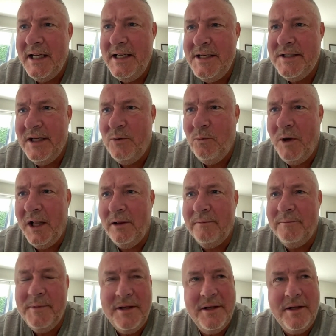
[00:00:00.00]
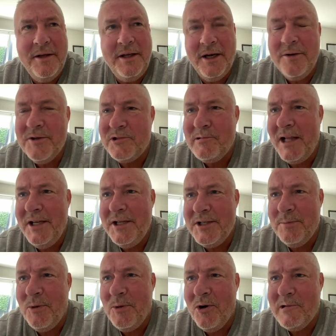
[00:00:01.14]
And he said, well, Australian
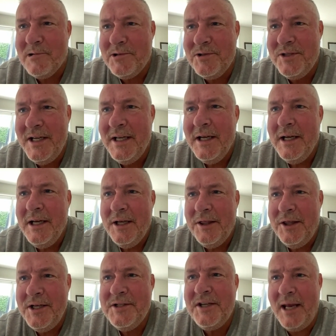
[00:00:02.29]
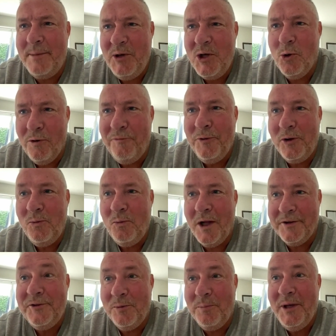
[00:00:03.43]
democracy, things can be awful while
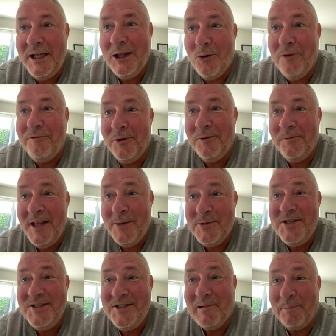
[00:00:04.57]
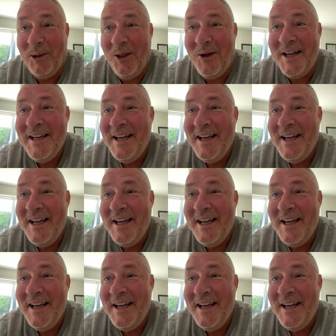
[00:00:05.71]
still being lawful. That was his reply.